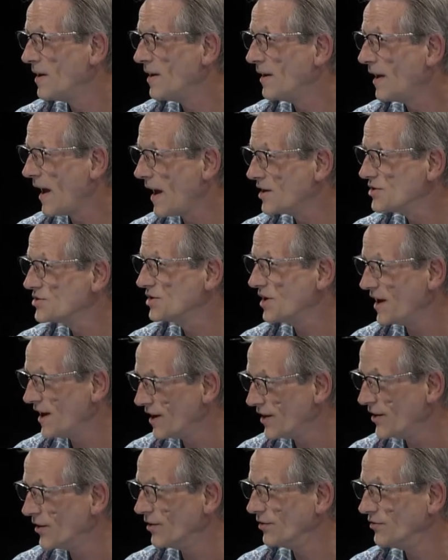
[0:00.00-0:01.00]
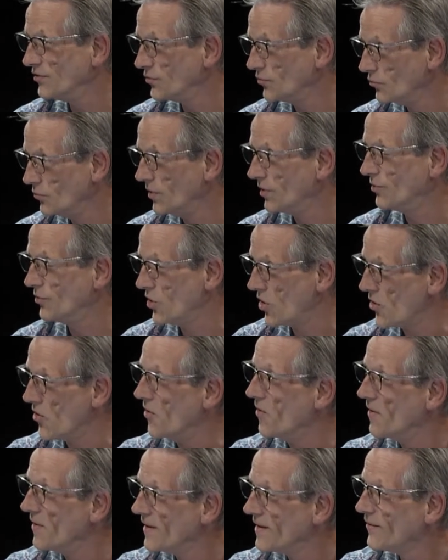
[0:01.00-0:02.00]
actually errors we'll know.
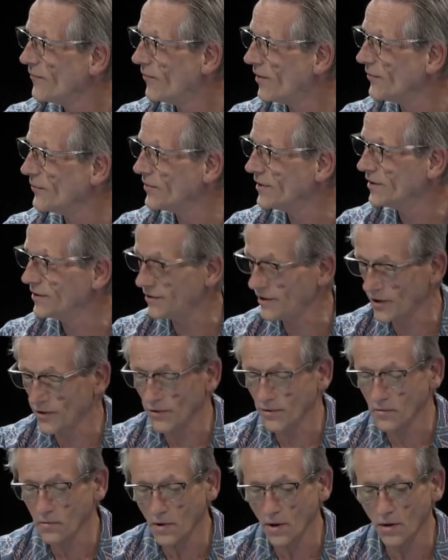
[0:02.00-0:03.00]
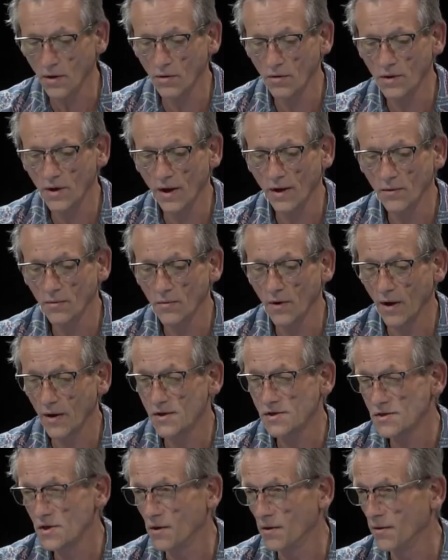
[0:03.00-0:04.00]
We'll know. One way or another. That's right. right. Okay, right.
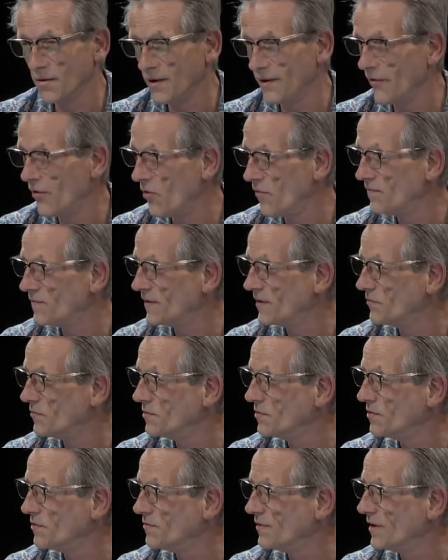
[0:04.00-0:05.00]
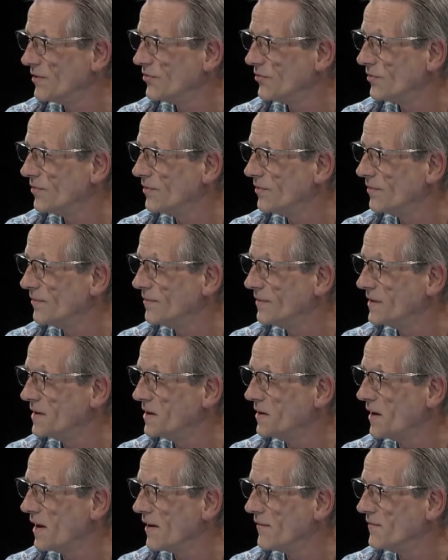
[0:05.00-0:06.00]
So uh, hopefully it will go right through and we can
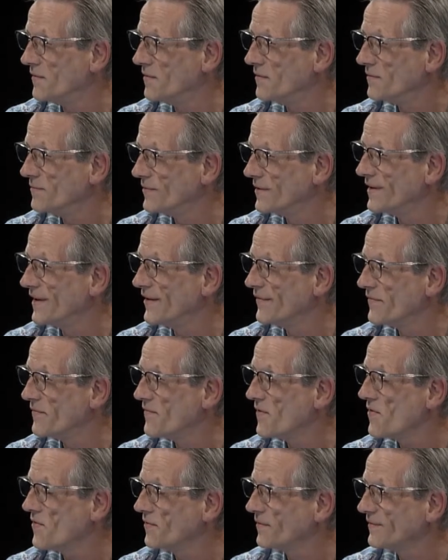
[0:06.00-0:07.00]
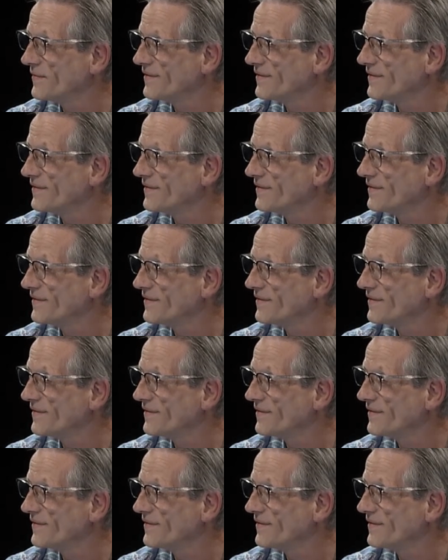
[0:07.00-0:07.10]
have a, we can have a vote.